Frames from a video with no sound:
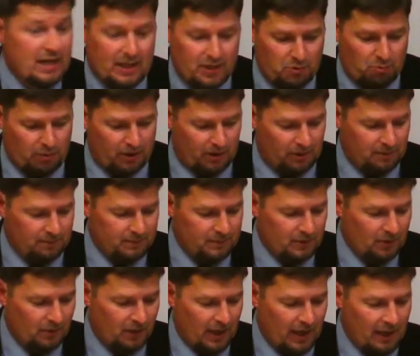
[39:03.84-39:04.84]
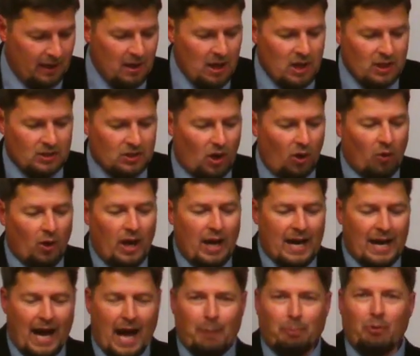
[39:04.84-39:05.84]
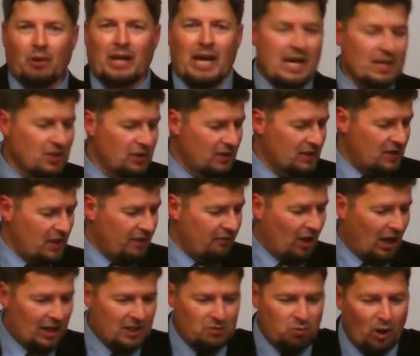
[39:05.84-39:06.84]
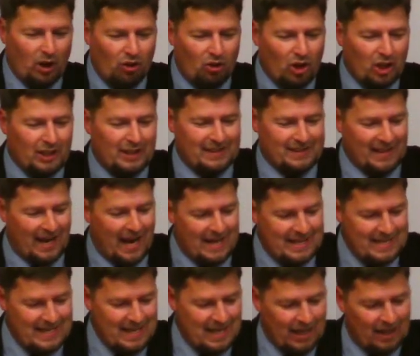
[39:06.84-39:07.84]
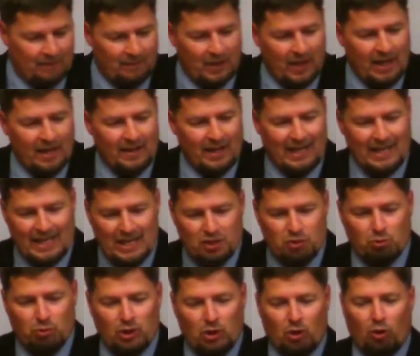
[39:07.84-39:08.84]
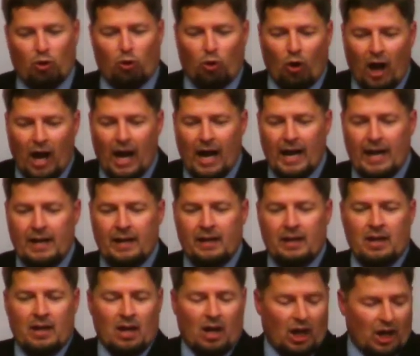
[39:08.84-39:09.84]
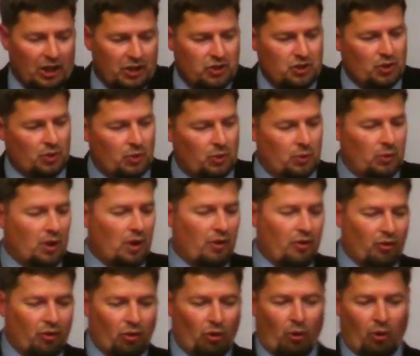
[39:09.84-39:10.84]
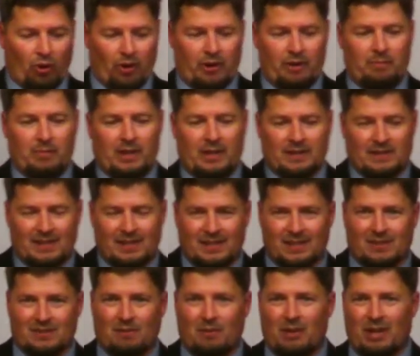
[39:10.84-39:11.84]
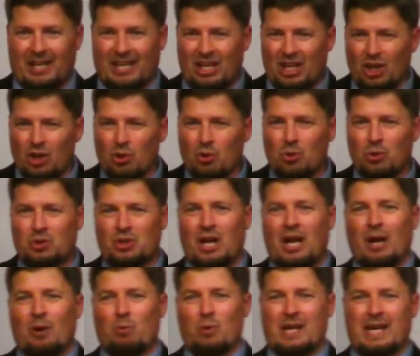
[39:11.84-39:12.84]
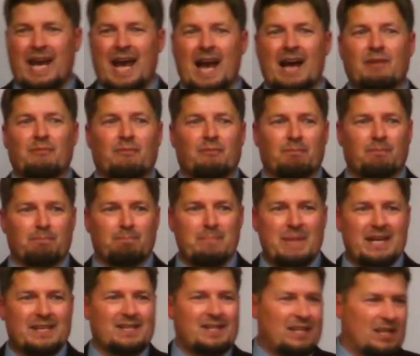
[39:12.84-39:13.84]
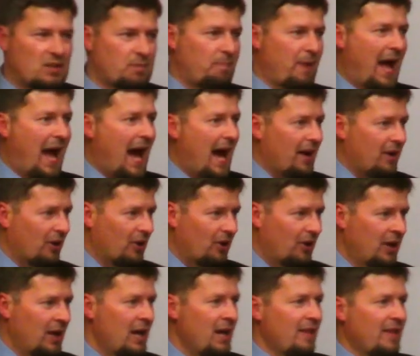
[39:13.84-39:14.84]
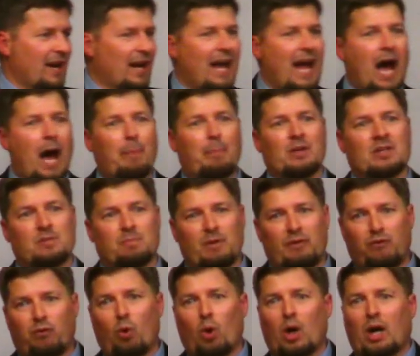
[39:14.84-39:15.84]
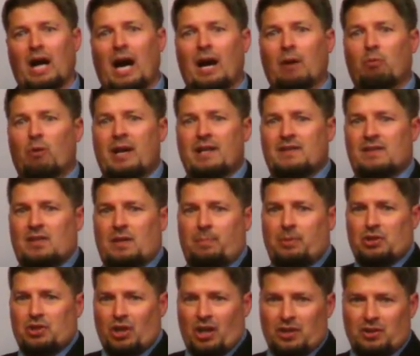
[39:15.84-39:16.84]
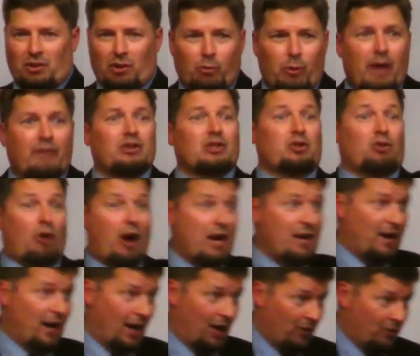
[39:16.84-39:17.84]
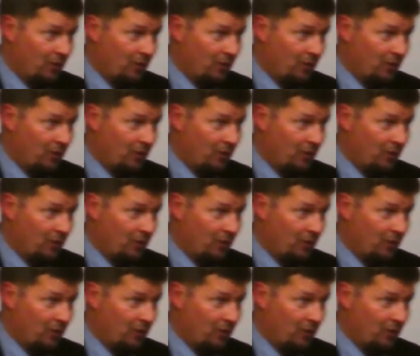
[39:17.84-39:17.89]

Israel. Okay? So, in application this evening, I just want to look at this idea that Israel cried unto the Lord. Because this is huge. We can't miss this pattern that happens before God raises up a judge. Look, we have a trend now,